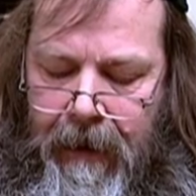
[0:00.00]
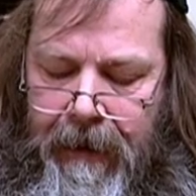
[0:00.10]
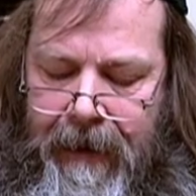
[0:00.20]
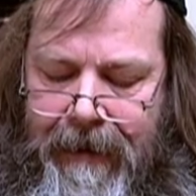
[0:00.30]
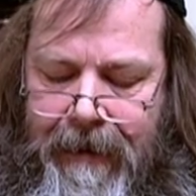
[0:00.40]

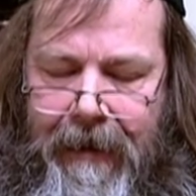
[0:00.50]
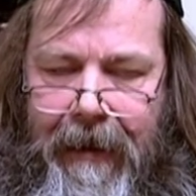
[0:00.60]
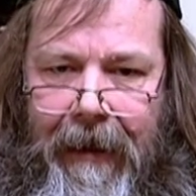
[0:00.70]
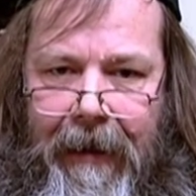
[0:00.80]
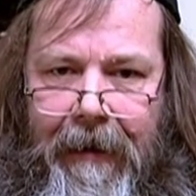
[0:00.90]
This
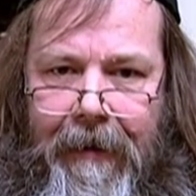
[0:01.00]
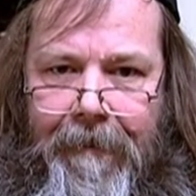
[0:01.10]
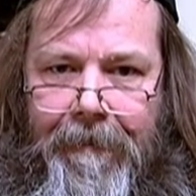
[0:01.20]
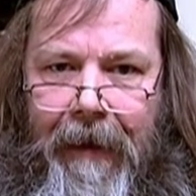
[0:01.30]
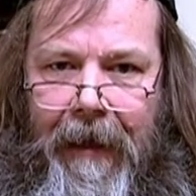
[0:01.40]
seed
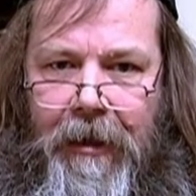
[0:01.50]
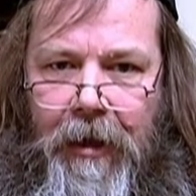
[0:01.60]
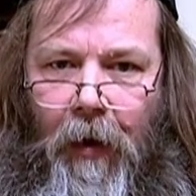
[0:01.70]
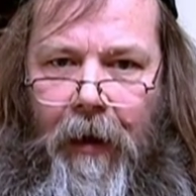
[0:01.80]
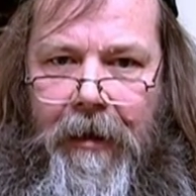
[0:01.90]
is
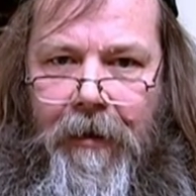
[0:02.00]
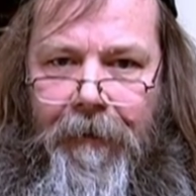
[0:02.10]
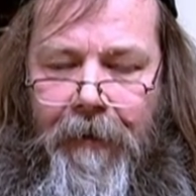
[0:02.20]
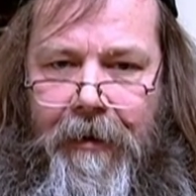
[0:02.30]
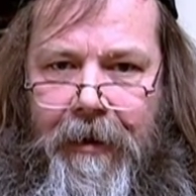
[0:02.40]
going to,
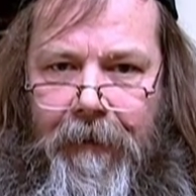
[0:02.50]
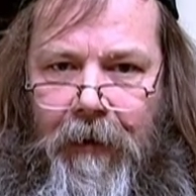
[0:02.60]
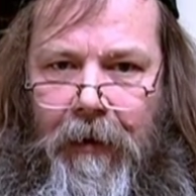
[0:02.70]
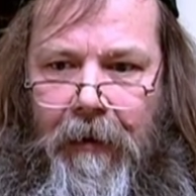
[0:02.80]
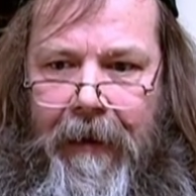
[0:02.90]
first of
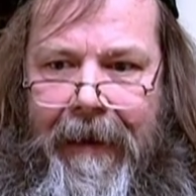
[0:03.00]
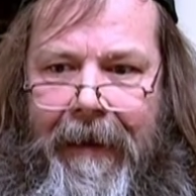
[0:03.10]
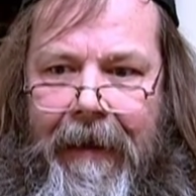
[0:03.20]
all,